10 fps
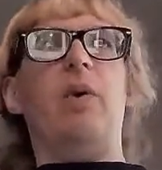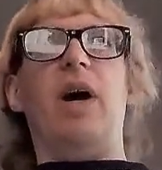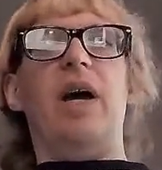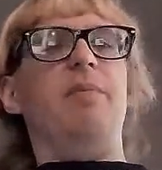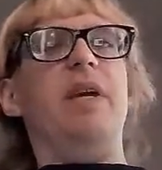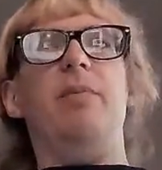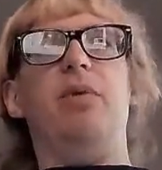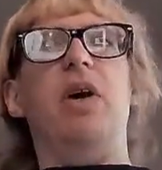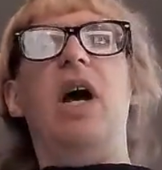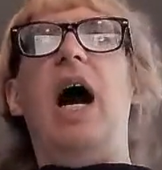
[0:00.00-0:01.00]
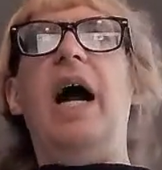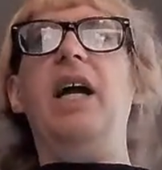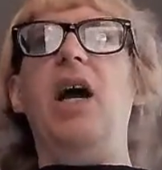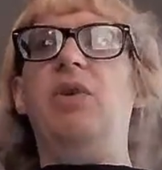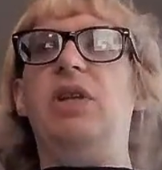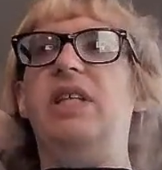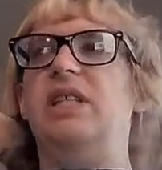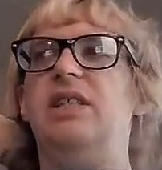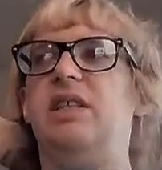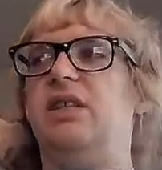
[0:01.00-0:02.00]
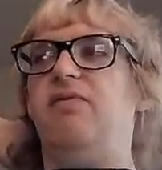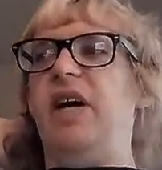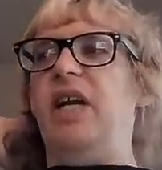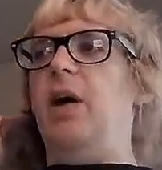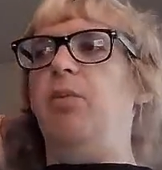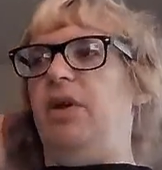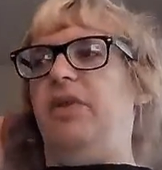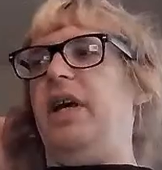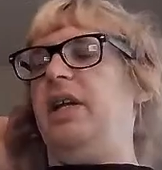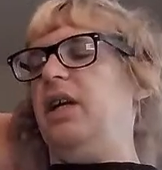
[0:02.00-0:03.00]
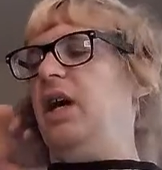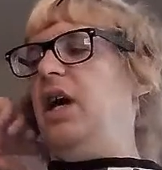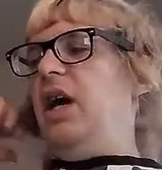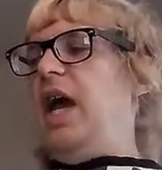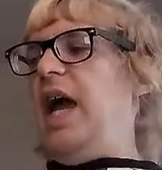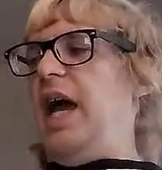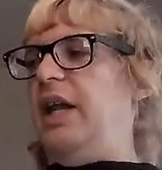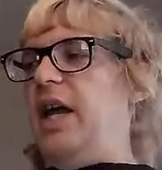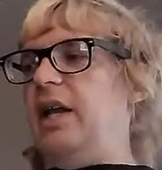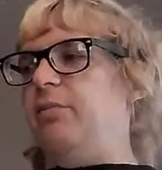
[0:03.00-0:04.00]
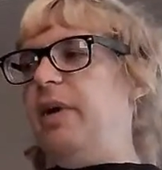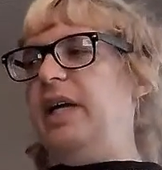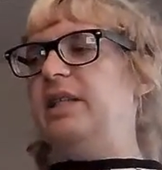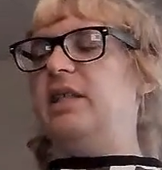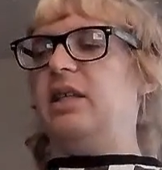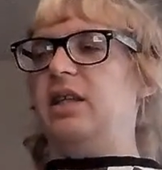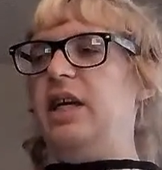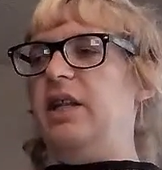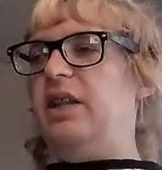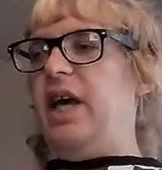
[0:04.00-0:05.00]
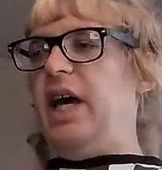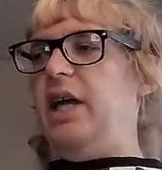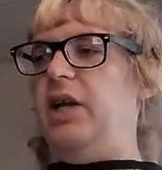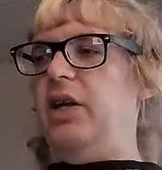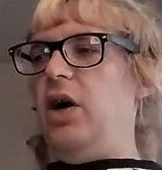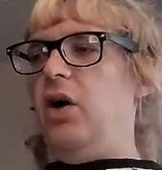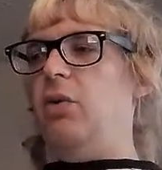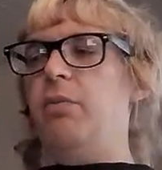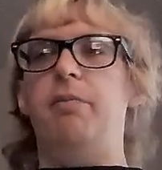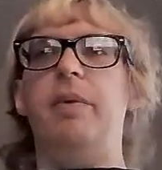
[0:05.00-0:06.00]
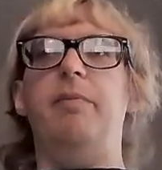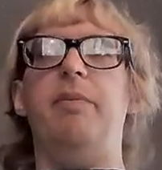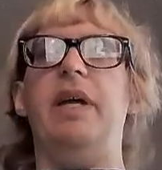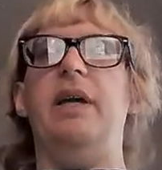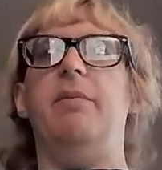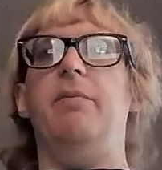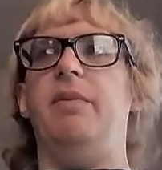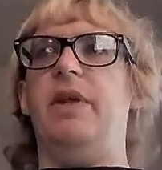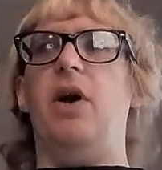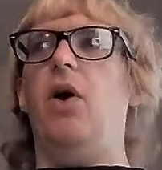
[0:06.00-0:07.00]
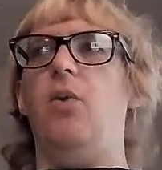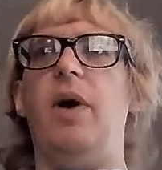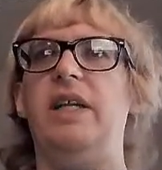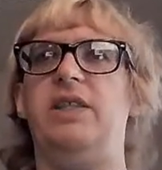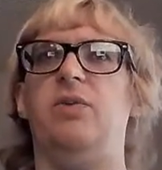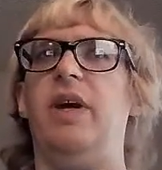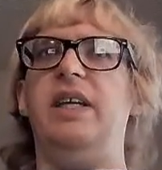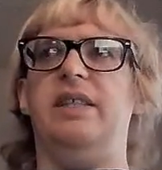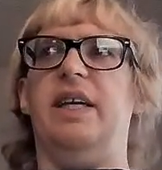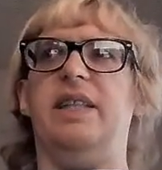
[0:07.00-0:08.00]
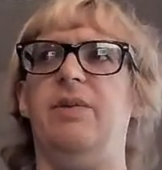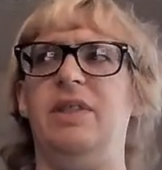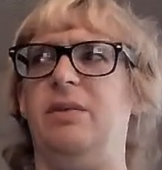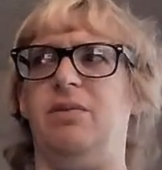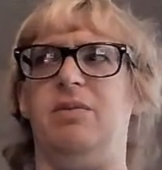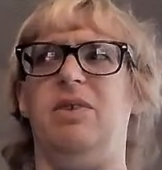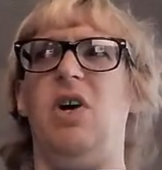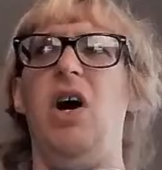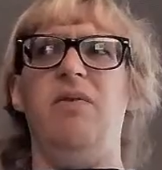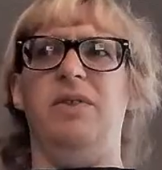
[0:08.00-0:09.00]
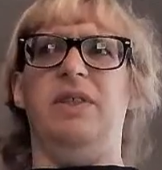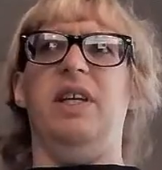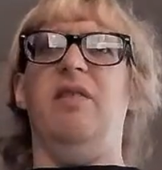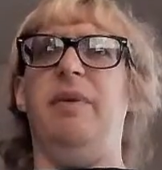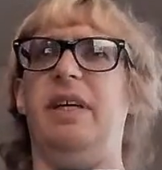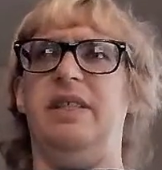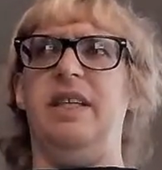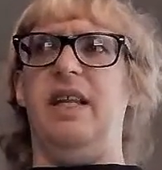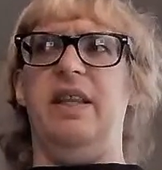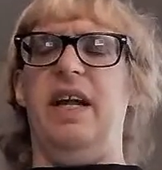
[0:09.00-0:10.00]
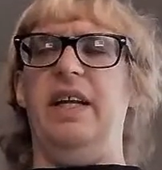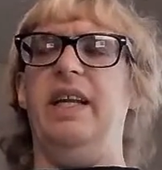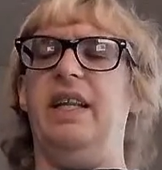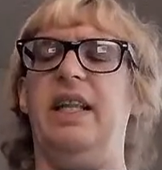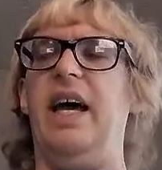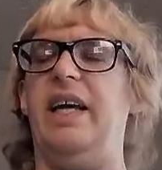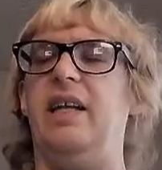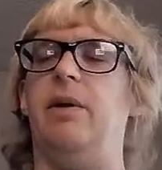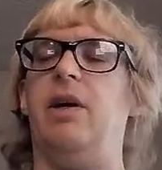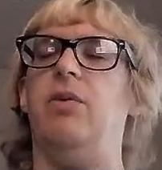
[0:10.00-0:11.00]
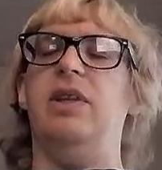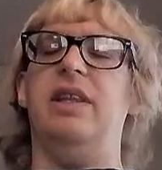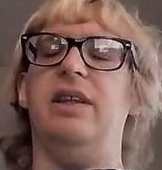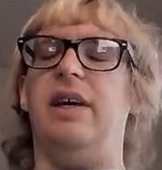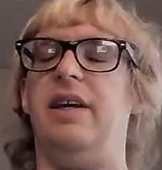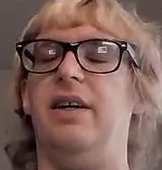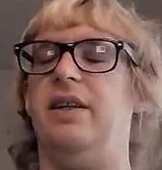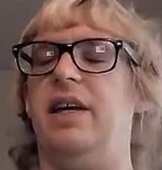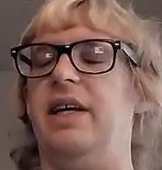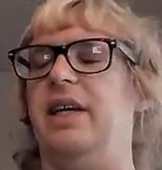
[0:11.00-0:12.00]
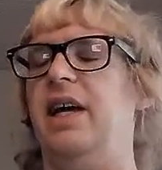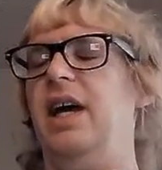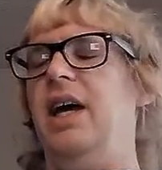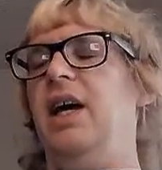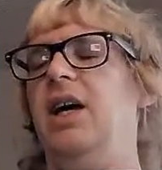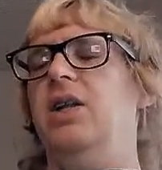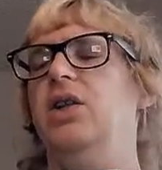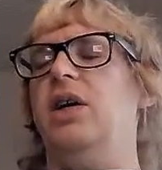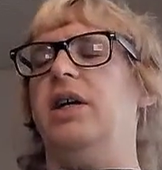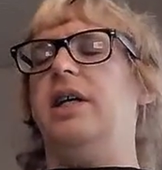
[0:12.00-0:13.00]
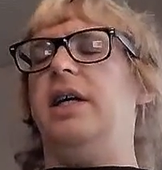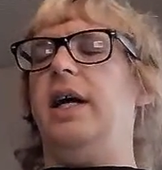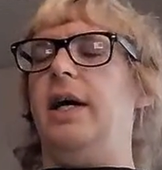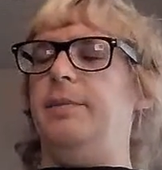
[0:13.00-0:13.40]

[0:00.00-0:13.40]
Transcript: by white people, I got really fed up with it. And basically that, that all whites are racist. Like, there was some awful stuff being said that I didn't like. I'm like, what the hell? Like, look,